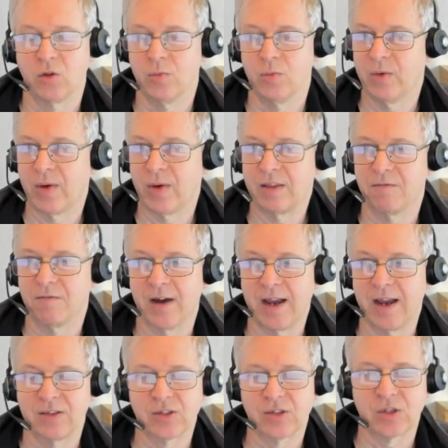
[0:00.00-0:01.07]
to be
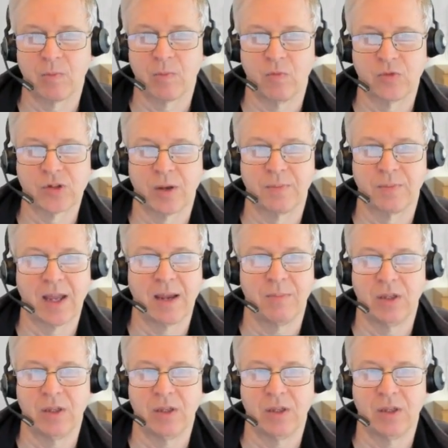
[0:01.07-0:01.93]
ratified sometime